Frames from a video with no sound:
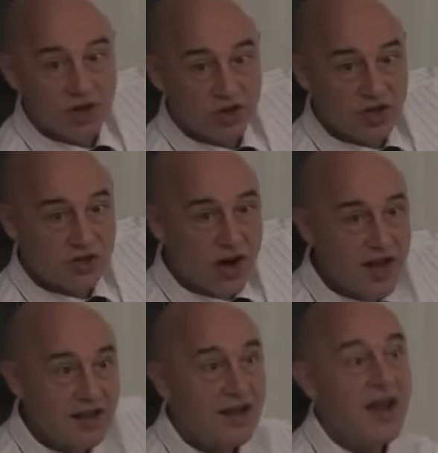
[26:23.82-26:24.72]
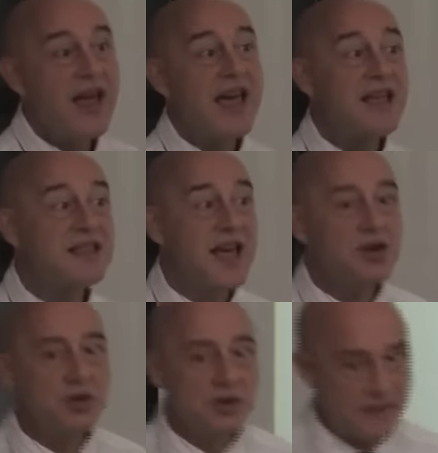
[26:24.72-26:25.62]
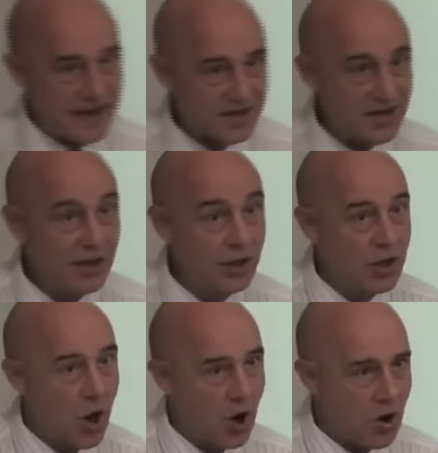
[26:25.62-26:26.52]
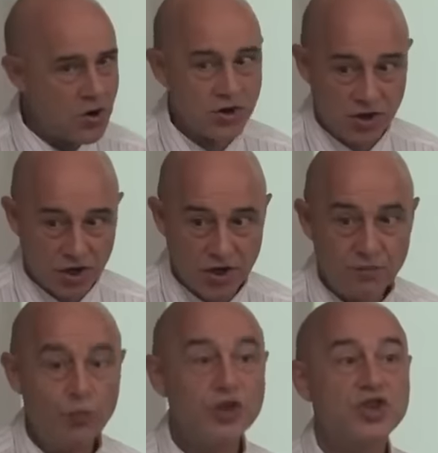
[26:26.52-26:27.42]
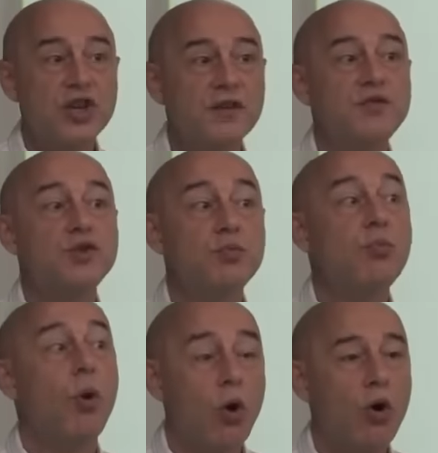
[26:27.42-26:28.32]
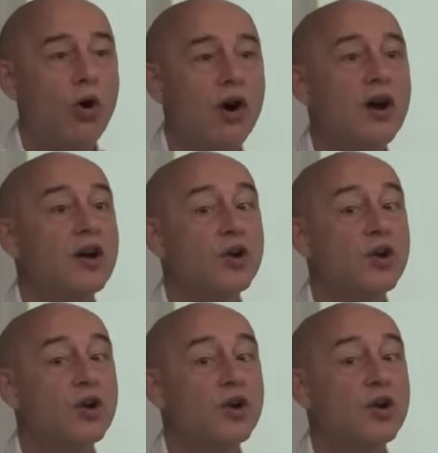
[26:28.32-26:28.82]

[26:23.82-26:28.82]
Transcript: interest rate and then you invest in long term which gives you more